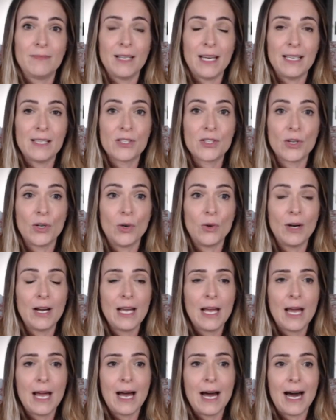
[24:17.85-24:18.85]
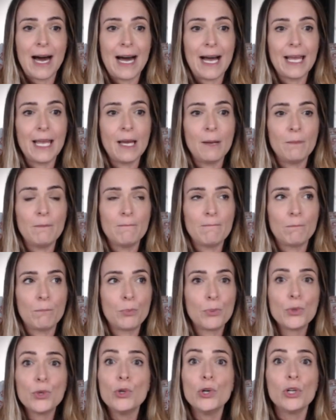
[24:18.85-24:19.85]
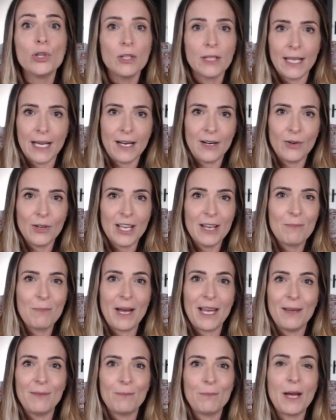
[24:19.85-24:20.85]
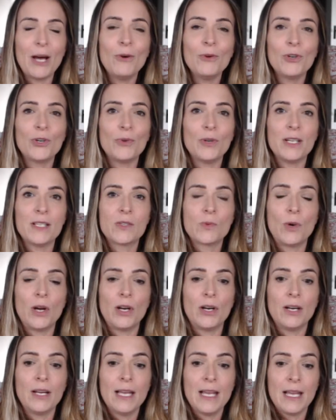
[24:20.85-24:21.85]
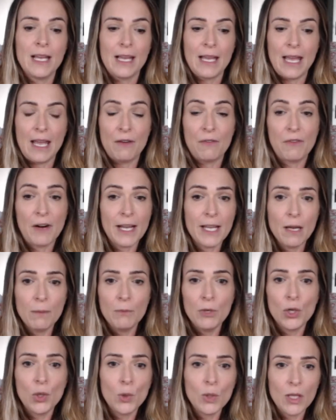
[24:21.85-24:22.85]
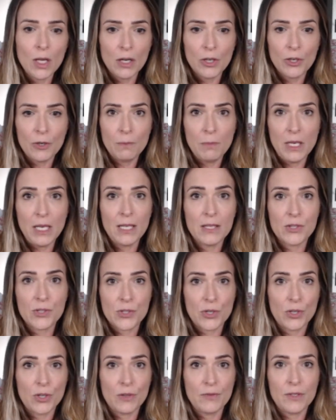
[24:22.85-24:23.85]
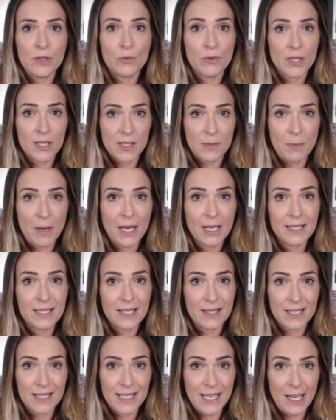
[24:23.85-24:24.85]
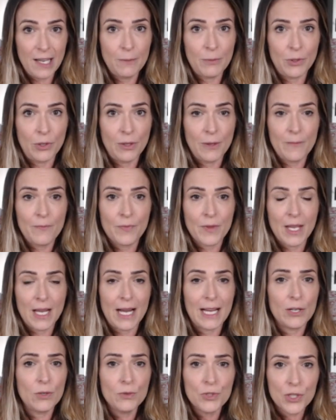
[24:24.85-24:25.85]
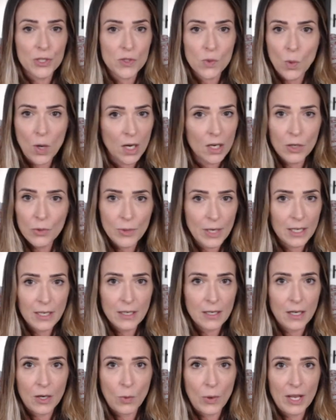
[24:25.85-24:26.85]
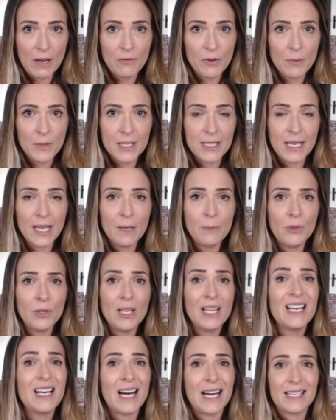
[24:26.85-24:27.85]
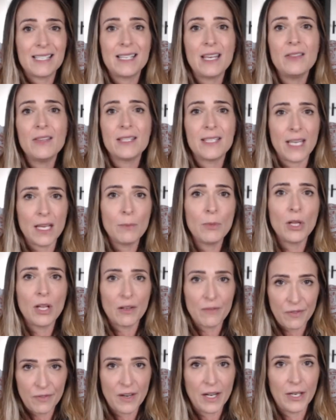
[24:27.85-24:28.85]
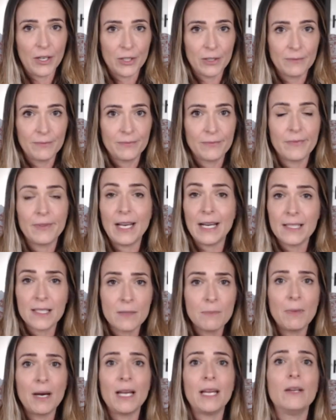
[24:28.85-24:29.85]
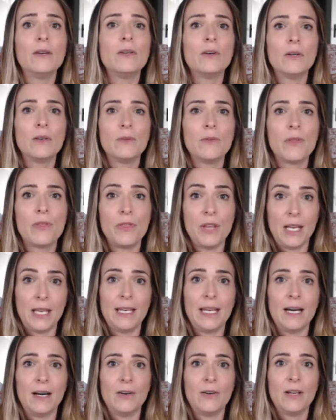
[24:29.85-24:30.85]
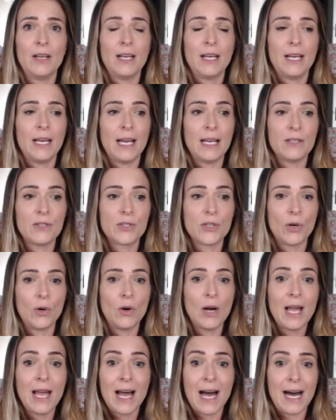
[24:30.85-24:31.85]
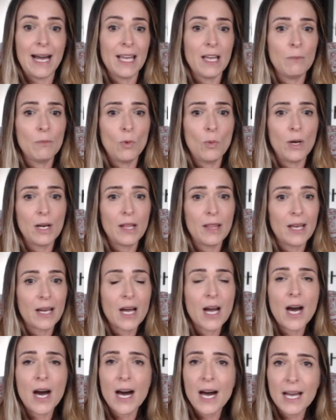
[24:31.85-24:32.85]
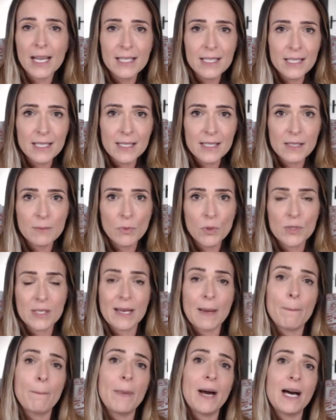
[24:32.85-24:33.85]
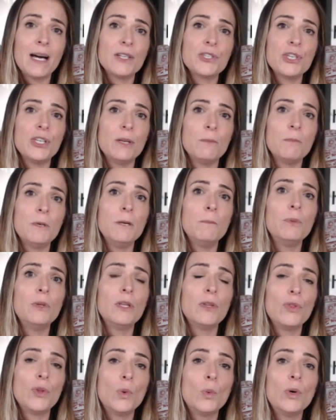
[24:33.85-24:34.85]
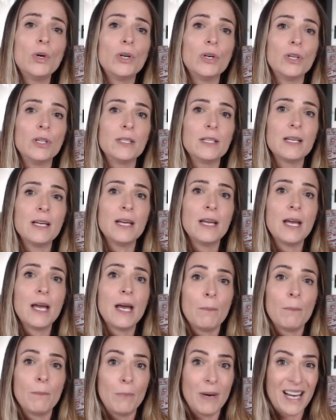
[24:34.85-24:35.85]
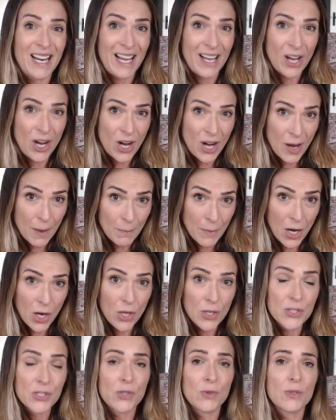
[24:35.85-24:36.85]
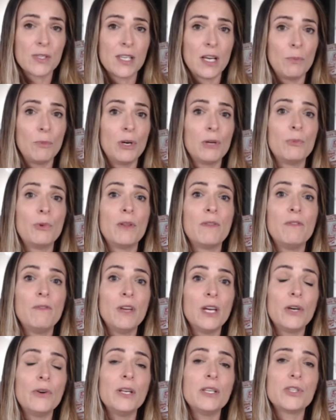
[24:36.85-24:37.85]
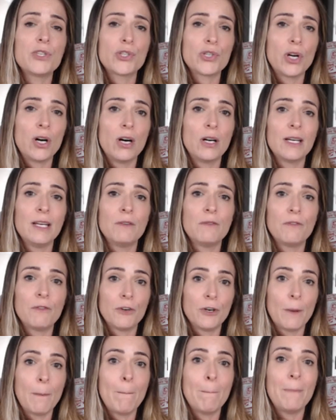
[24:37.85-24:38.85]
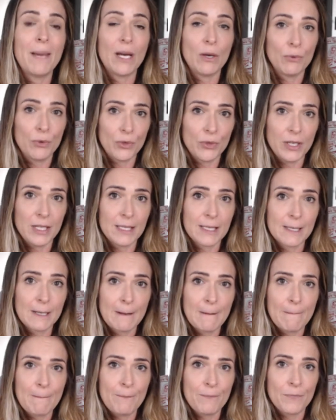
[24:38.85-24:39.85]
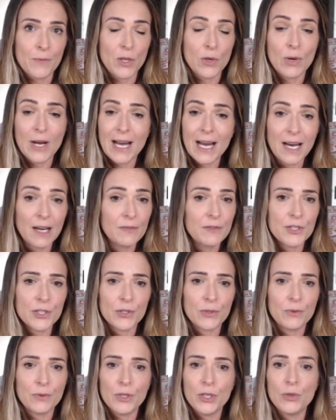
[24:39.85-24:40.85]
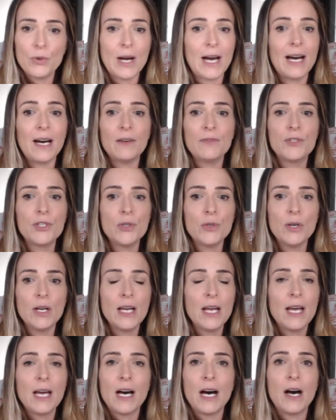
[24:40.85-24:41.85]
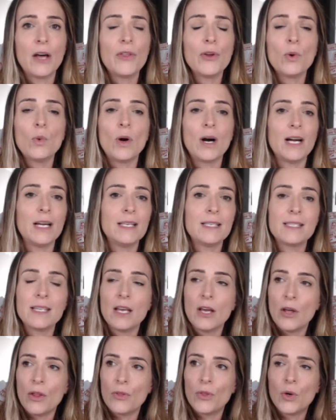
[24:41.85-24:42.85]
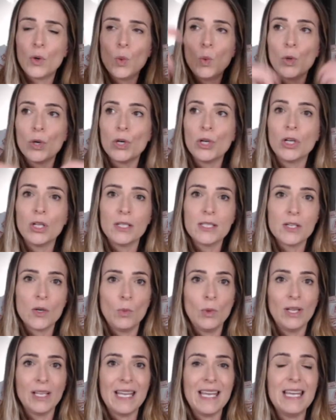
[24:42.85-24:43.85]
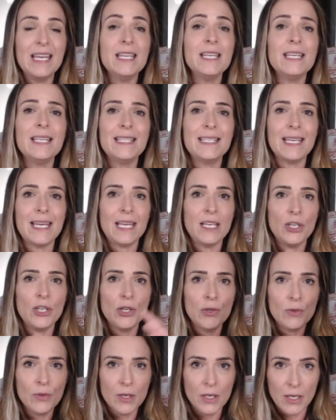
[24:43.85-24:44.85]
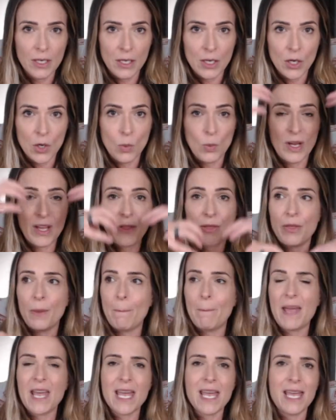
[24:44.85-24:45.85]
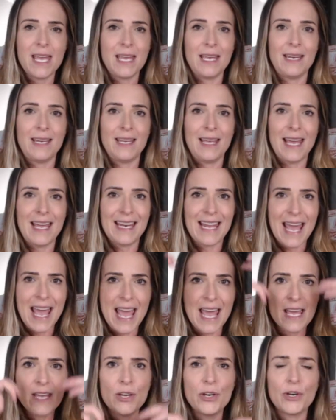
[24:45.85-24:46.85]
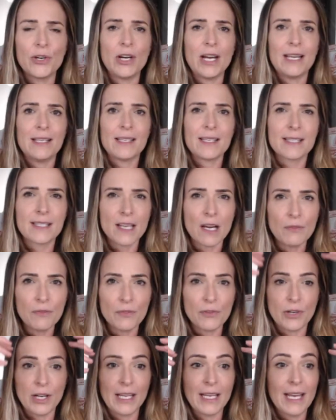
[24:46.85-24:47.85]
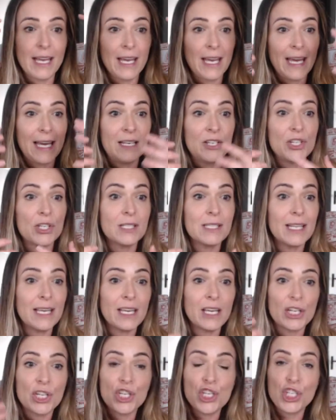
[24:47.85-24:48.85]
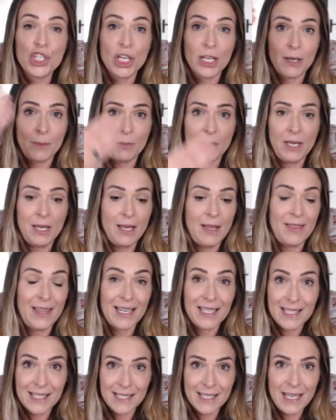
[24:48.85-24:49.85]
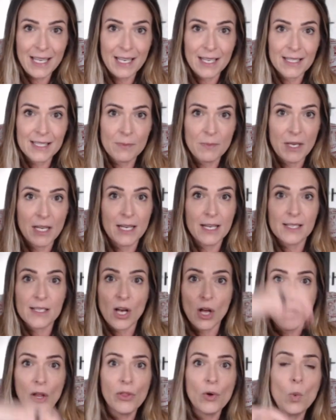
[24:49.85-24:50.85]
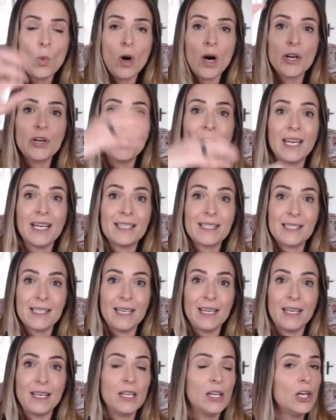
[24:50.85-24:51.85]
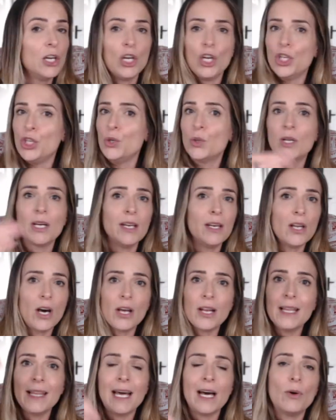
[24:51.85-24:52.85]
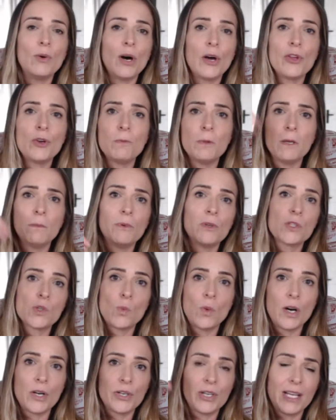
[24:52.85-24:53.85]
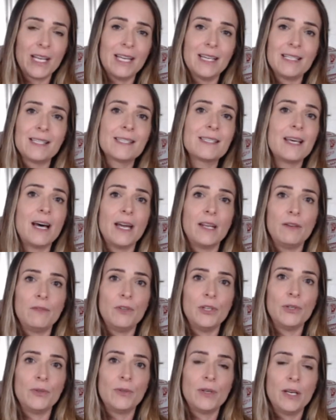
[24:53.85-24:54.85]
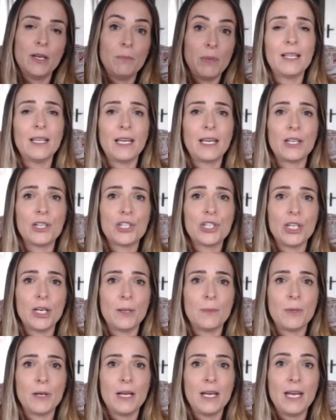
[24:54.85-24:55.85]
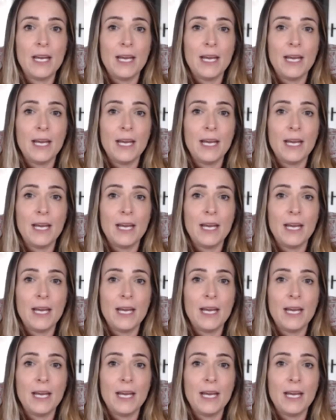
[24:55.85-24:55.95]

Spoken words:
And so I am brutal now in my boundaries where if I am no longer being served respect at the table, I don't just walk away from the table. I set the table on fire. That's my thing now. And so I am one of the kindest, most compassionate people in the world, but I am also someone with very strong and firm boundaries. You have to. Otherwise, the world will inundate you with pain and anger and suffering. And just like a ship that sinks because all the water gets in, you cannot allow other people's water to get inside of you, like a ship.